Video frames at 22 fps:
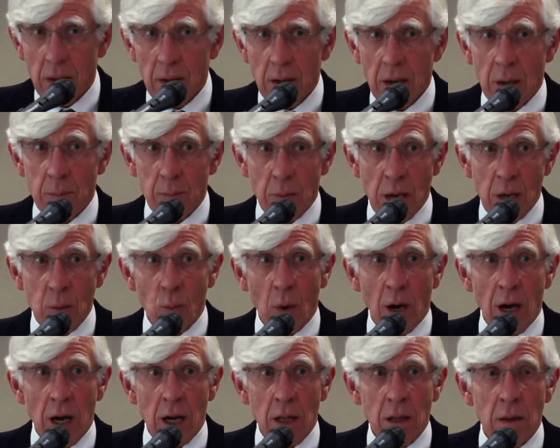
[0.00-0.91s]
And
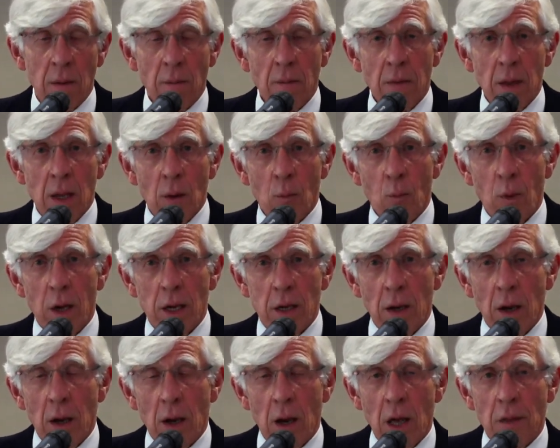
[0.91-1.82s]
meanwhile,
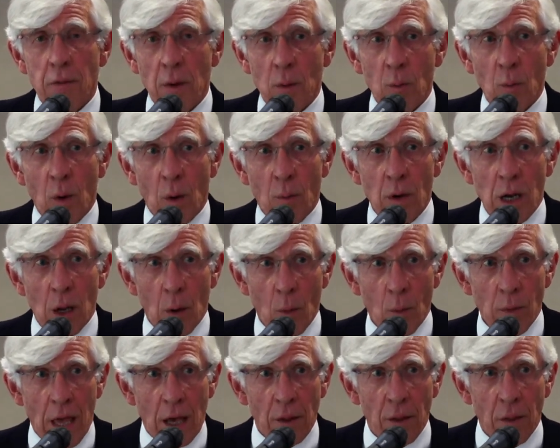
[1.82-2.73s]

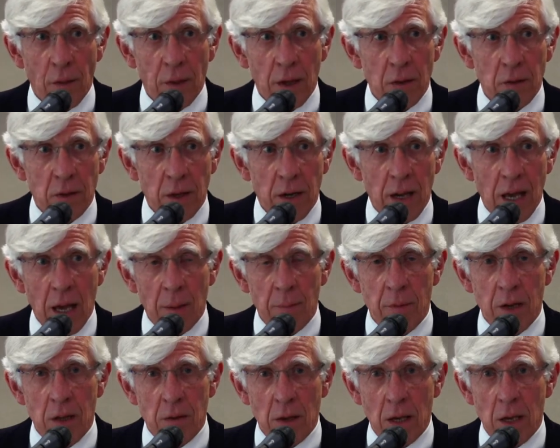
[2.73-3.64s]
the other thing that's going to
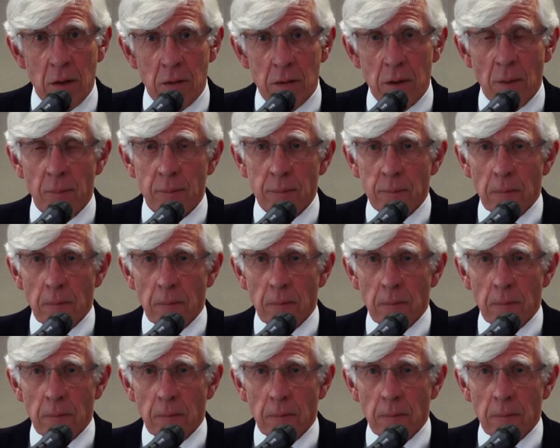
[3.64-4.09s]
happen is